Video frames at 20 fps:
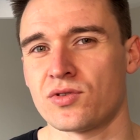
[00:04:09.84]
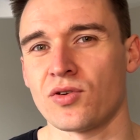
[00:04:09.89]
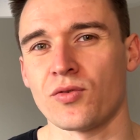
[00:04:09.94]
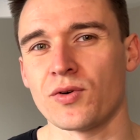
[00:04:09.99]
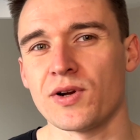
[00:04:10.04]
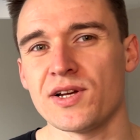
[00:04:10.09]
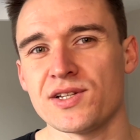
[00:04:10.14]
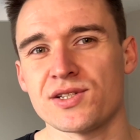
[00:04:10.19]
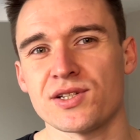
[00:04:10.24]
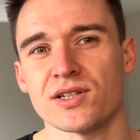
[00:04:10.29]
The
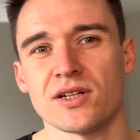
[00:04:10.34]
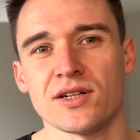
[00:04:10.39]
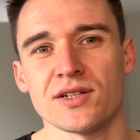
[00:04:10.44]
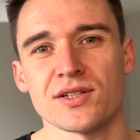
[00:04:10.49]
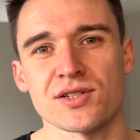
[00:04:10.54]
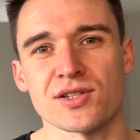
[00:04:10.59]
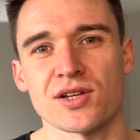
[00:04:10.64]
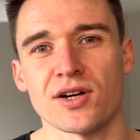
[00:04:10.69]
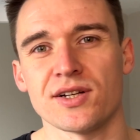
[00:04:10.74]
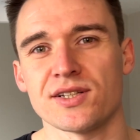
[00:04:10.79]
reason I
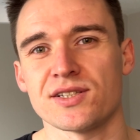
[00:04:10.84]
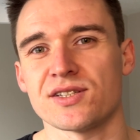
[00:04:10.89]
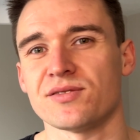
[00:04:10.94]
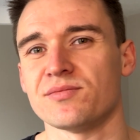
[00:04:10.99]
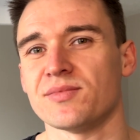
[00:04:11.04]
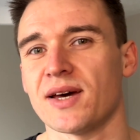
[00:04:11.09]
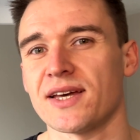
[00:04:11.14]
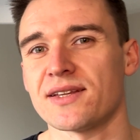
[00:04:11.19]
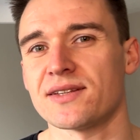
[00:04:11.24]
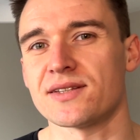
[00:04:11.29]
decided to
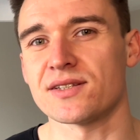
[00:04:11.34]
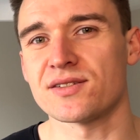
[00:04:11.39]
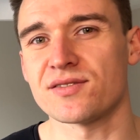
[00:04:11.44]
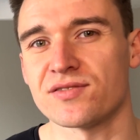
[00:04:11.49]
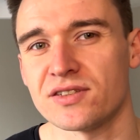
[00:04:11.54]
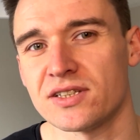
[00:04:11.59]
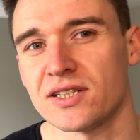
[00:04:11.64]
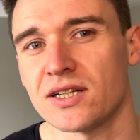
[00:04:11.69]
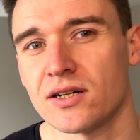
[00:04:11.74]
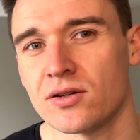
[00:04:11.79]
make this
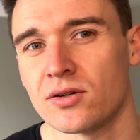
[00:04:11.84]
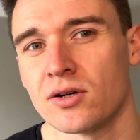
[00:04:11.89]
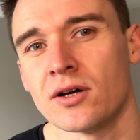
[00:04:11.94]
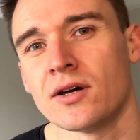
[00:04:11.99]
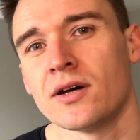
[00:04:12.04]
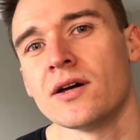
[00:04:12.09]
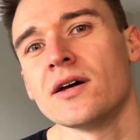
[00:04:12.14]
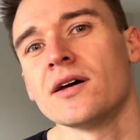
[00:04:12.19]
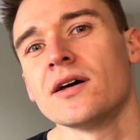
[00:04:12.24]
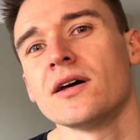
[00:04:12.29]
video
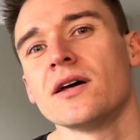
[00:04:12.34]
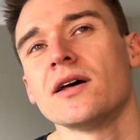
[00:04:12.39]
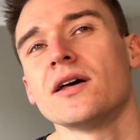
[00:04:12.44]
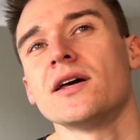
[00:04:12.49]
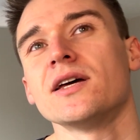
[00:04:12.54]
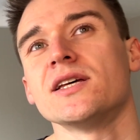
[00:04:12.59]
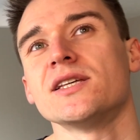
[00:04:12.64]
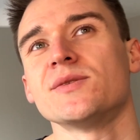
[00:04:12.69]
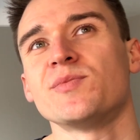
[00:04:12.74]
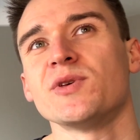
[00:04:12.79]

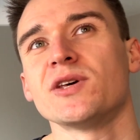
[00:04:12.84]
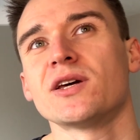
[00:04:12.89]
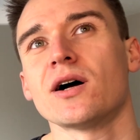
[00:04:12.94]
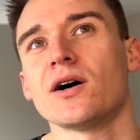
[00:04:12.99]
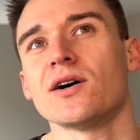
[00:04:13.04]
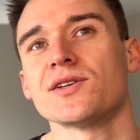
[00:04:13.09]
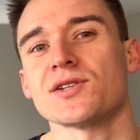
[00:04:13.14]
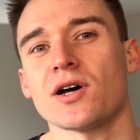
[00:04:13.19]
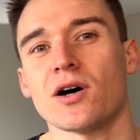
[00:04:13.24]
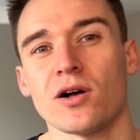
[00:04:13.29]
is
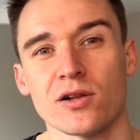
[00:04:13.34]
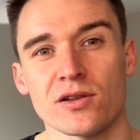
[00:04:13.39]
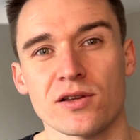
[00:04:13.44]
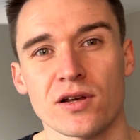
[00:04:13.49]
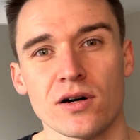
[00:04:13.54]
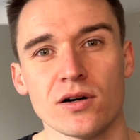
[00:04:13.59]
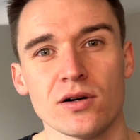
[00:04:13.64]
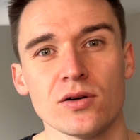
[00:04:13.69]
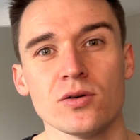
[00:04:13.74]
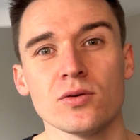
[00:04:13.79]
because
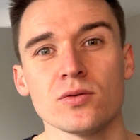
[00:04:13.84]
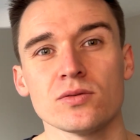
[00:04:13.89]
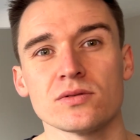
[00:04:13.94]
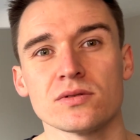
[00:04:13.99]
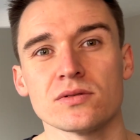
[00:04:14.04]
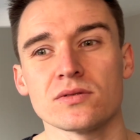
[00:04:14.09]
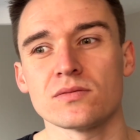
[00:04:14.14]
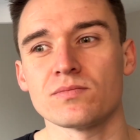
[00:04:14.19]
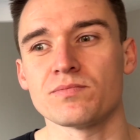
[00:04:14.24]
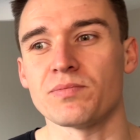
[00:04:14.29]
although
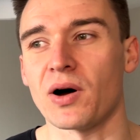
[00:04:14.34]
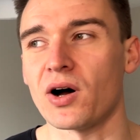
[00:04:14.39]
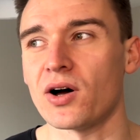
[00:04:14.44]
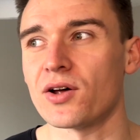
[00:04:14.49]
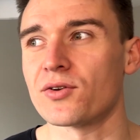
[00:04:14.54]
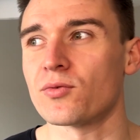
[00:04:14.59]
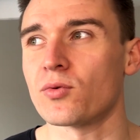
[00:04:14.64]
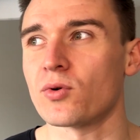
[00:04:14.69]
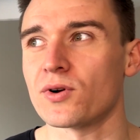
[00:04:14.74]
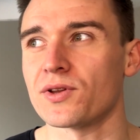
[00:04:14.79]

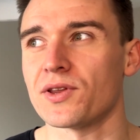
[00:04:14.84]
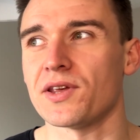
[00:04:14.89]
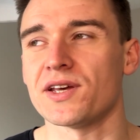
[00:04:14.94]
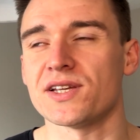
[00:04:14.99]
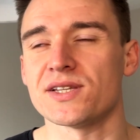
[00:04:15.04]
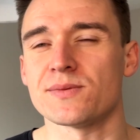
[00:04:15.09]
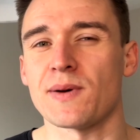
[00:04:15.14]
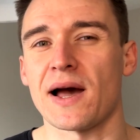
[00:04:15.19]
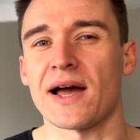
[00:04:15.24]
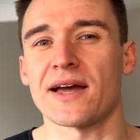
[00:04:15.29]
Bond wore
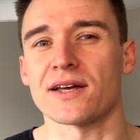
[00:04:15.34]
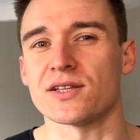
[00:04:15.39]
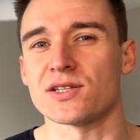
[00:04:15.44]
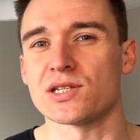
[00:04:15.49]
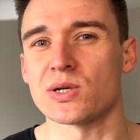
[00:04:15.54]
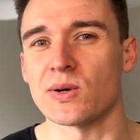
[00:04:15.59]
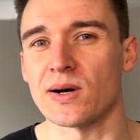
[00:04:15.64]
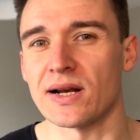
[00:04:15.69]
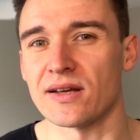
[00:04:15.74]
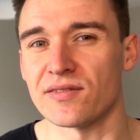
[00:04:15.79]
these back in
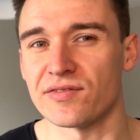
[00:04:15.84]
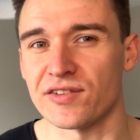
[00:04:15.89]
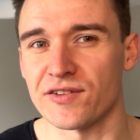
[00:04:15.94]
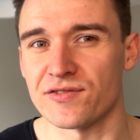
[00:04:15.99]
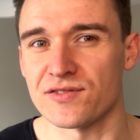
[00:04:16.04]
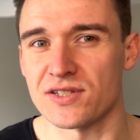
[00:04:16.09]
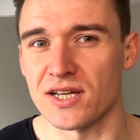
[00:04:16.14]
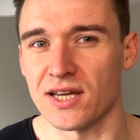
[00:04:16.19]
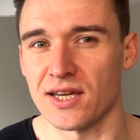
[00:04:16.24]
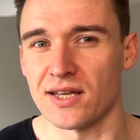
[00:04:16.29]

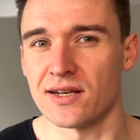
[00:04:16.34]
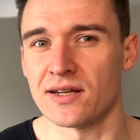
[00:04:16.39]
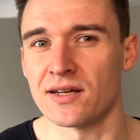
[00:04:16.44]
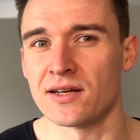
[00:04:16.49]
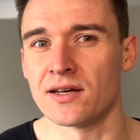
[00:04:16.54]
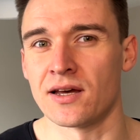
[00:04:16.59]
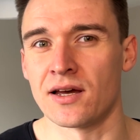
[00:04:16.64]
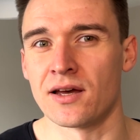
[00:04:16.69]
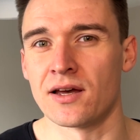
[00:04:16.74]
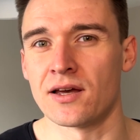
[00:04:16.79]
2015,
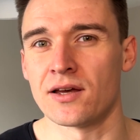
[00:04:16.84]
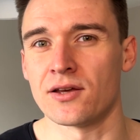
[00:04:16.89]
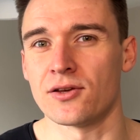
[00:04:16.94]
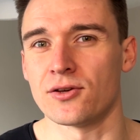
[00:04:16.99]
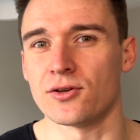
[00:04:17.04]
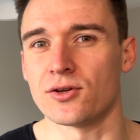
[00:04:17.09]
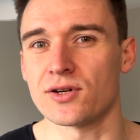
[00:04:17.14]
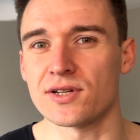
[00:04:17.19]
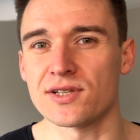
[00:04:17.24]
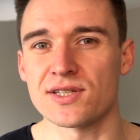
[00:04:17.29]

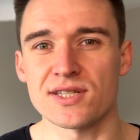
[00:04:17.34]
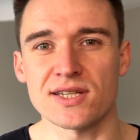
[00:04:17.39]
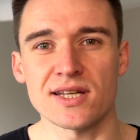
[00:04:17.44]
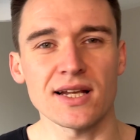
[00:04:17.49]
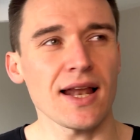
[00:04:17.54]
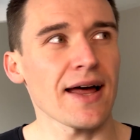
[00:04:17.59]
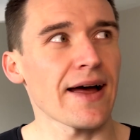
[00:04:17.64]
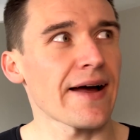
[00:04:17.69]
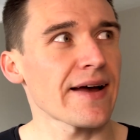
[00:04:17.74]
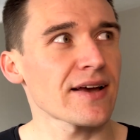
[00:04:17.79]
you can
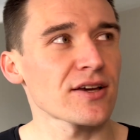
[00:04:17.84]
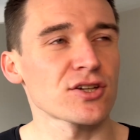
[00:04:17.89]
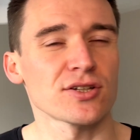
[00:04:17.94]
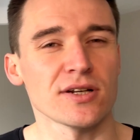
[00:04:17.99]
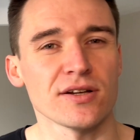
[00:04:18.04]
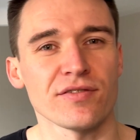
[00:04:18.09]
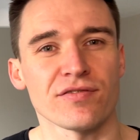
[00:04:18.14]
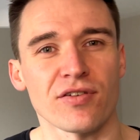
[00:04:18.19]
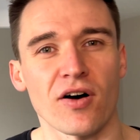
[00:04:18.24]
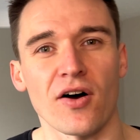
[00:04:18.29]
still
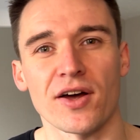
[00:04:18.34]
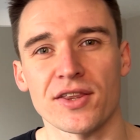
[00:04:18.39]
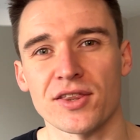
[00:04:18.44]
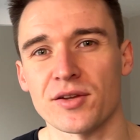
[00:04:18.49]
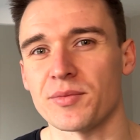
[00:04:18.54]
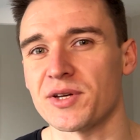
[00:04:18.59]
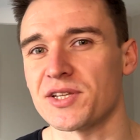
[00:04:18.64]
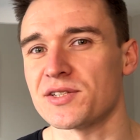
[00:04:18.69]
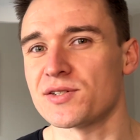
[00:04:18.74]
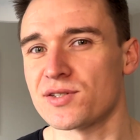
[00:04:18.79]
actually find
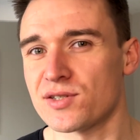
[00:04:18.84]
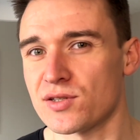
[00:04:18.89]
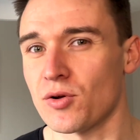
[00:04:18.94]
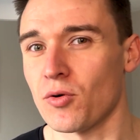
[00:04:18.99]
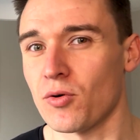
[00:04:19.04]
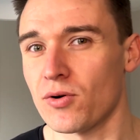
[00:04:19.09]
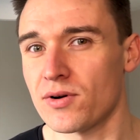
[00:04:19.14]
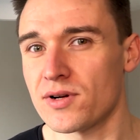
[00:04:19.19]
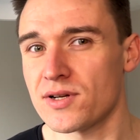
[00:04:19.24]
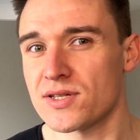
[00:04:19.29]
them in
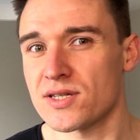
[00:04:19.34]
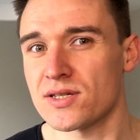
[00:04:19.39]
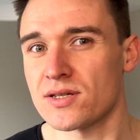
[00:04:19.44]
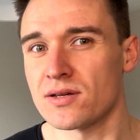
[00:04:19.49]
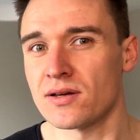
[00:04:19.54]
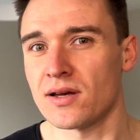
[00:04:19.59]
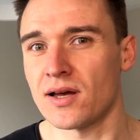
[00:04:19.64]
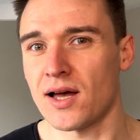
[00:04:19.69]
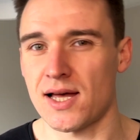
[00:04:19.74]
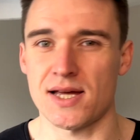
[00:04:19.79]
stores
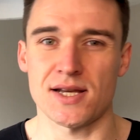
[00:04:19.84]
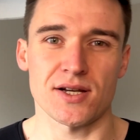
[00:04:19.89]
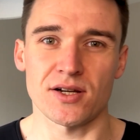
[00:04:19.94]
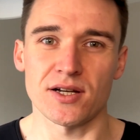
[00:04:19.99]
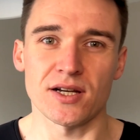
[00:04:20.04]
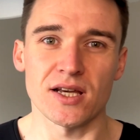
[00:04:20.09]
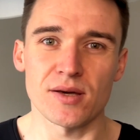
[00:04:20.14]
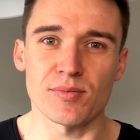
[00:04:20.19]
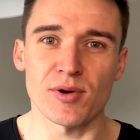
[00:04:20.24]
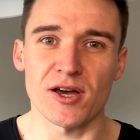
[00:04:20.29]
and on
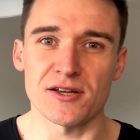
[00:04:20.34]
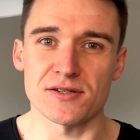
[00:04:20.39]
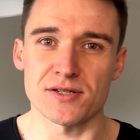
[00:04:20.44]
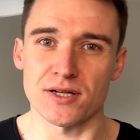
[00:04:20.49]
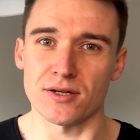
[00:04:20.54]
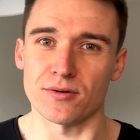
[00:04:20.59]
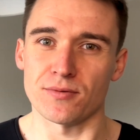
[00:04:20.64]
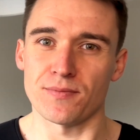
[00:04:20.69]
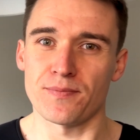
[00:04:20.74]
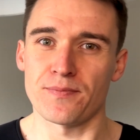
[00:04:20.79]
eBay
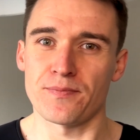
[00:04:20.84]
too.